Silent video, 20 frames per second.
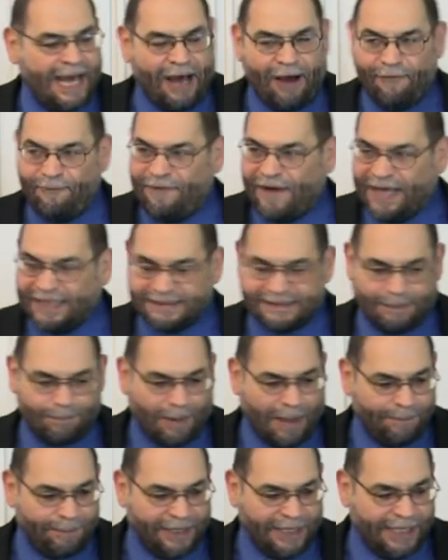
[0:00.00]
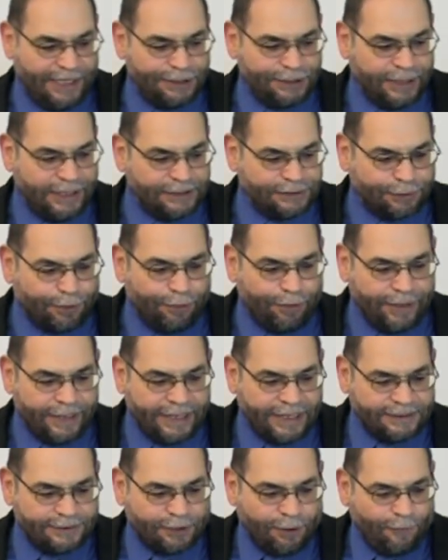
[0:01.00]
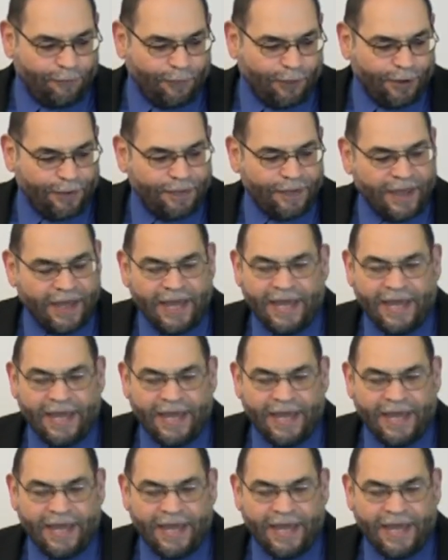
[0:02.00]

how fast the population is growing, and so forth.